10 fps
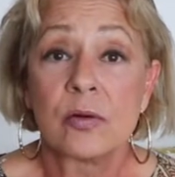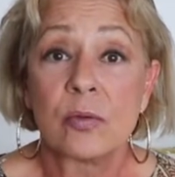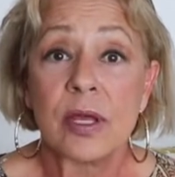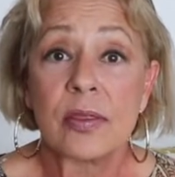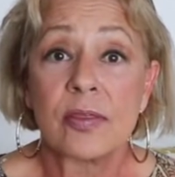
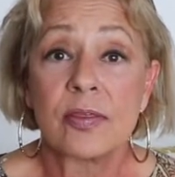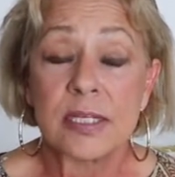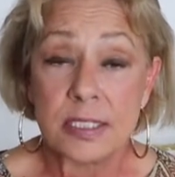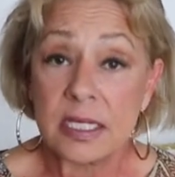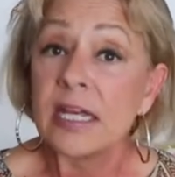with
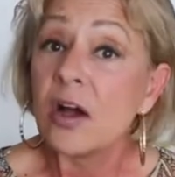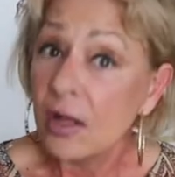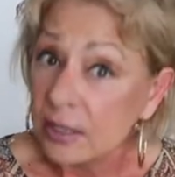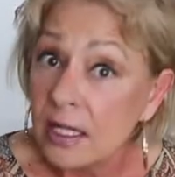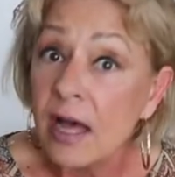this thing
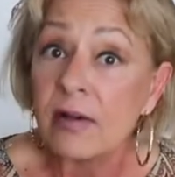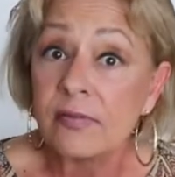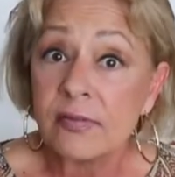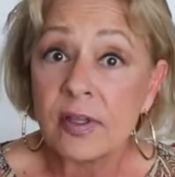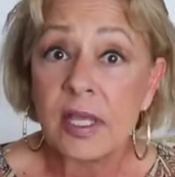called
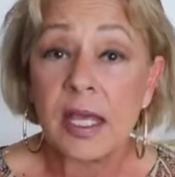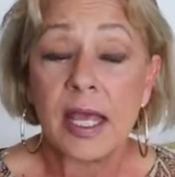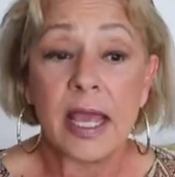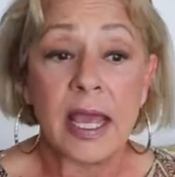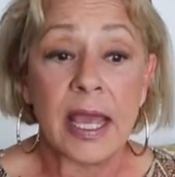love.
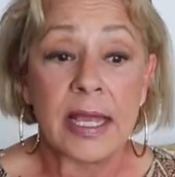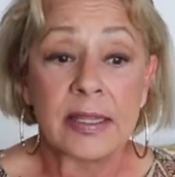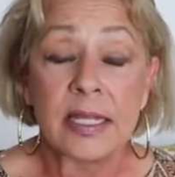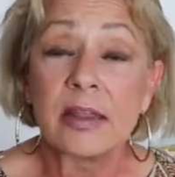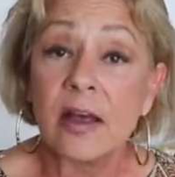
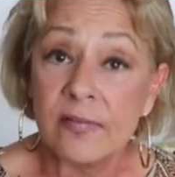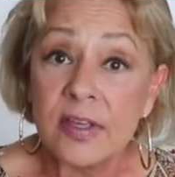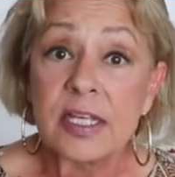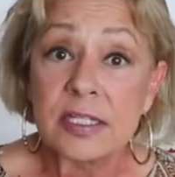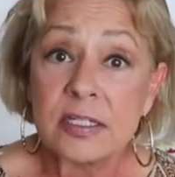And that love
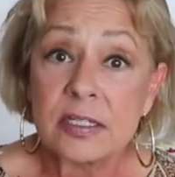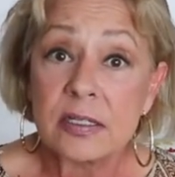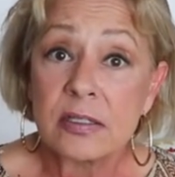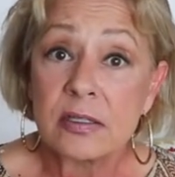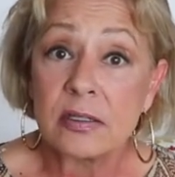
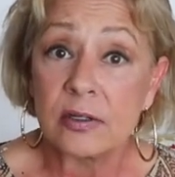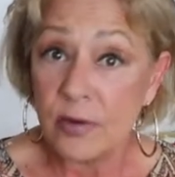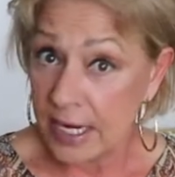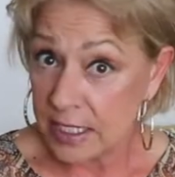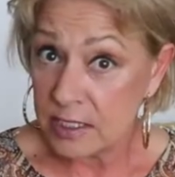is the
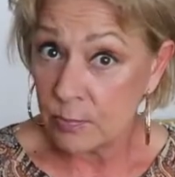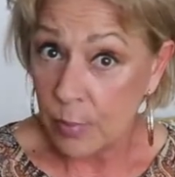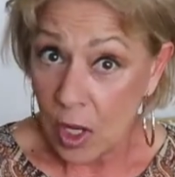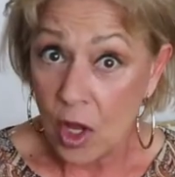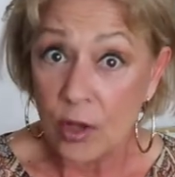greatest
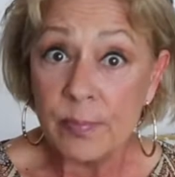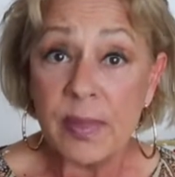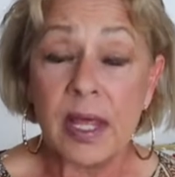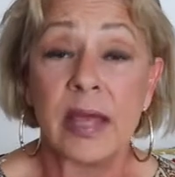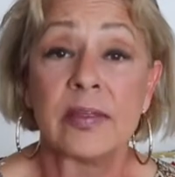
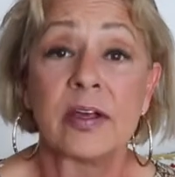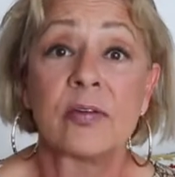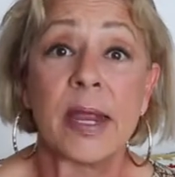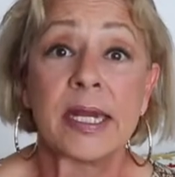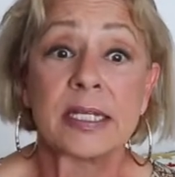balm and the
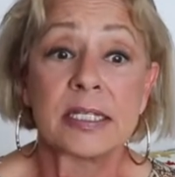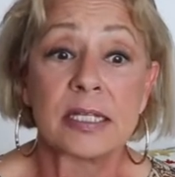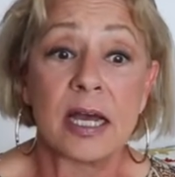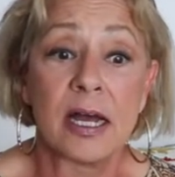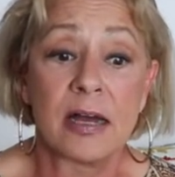
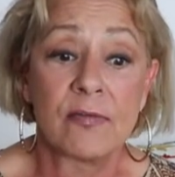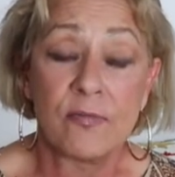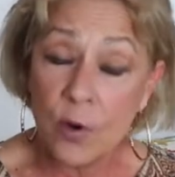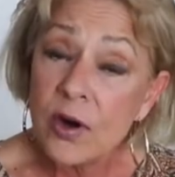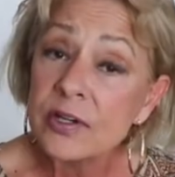greatest
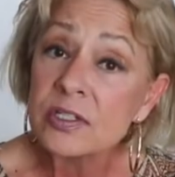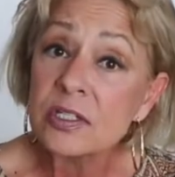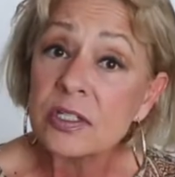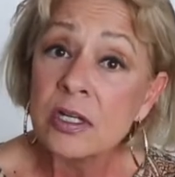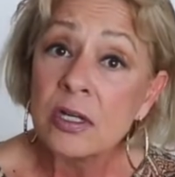
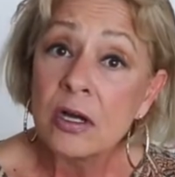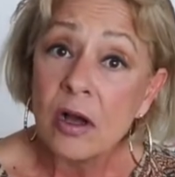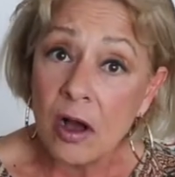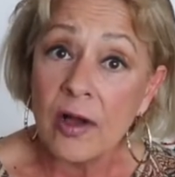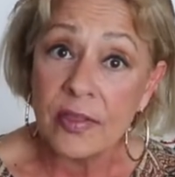force
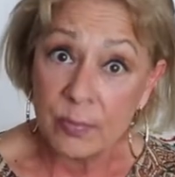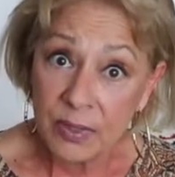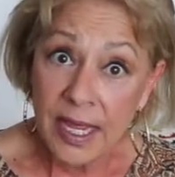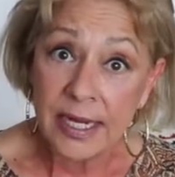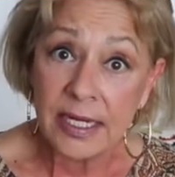on the
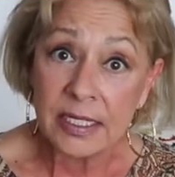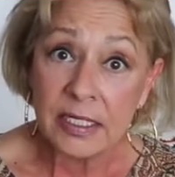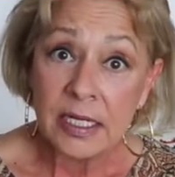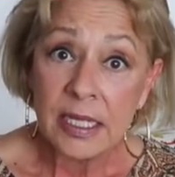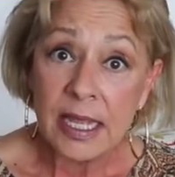planet.
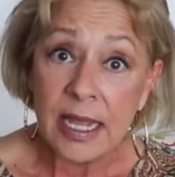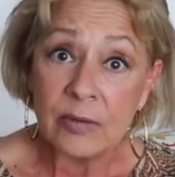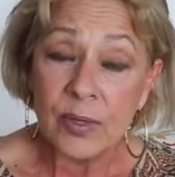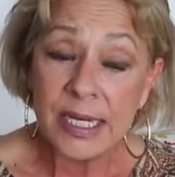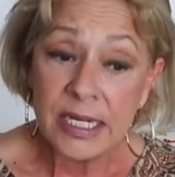
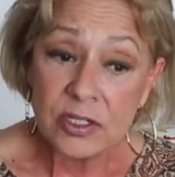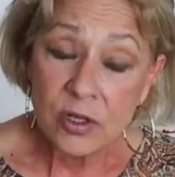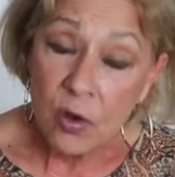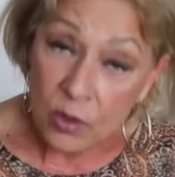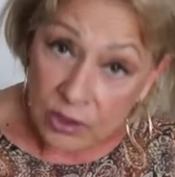And we need to
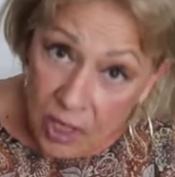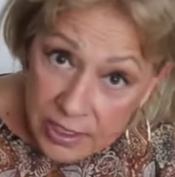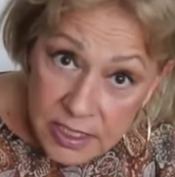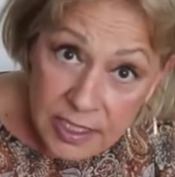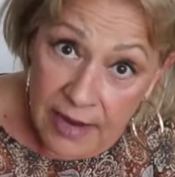hold
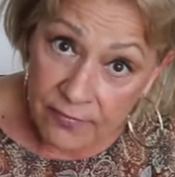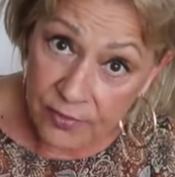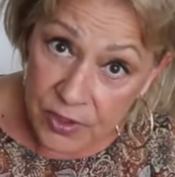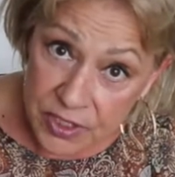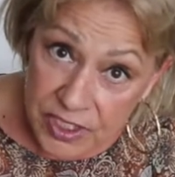on to that
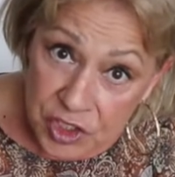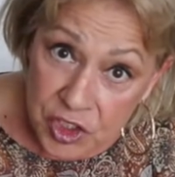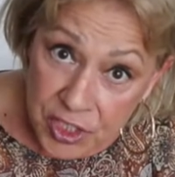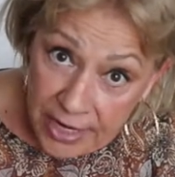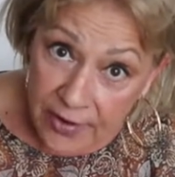force and
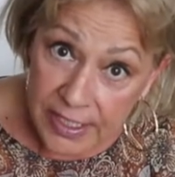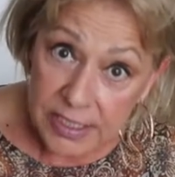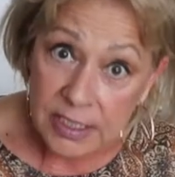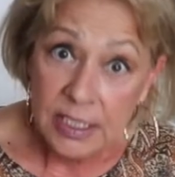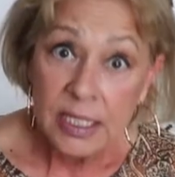share
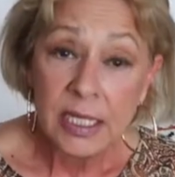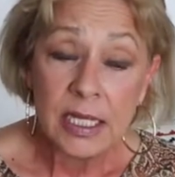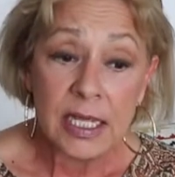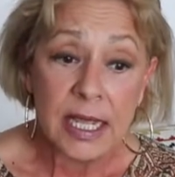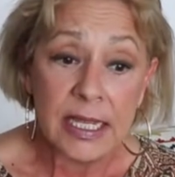it
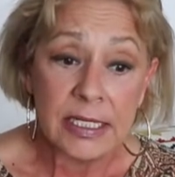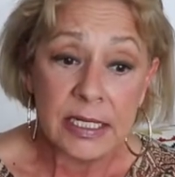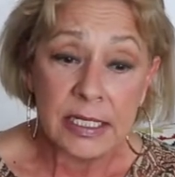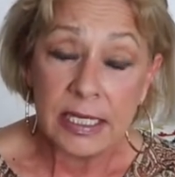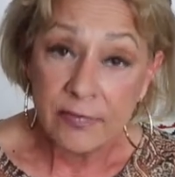
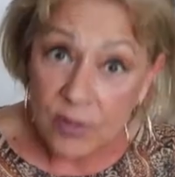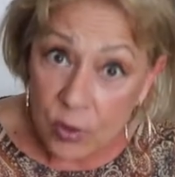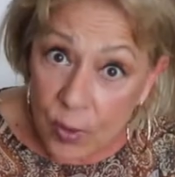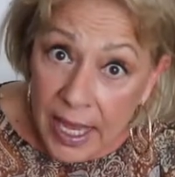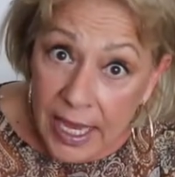and give it
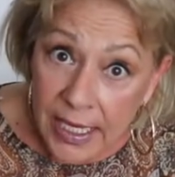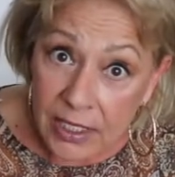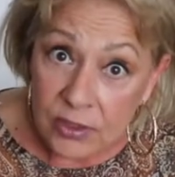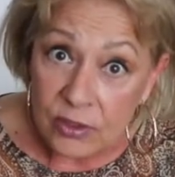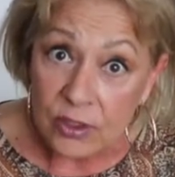
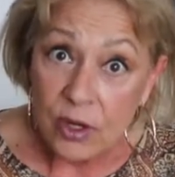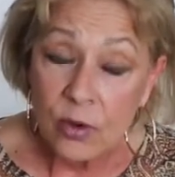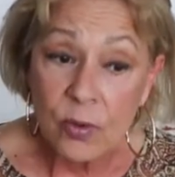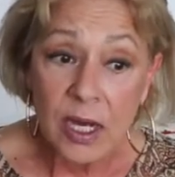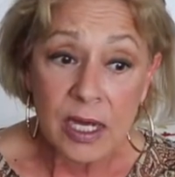away, you know.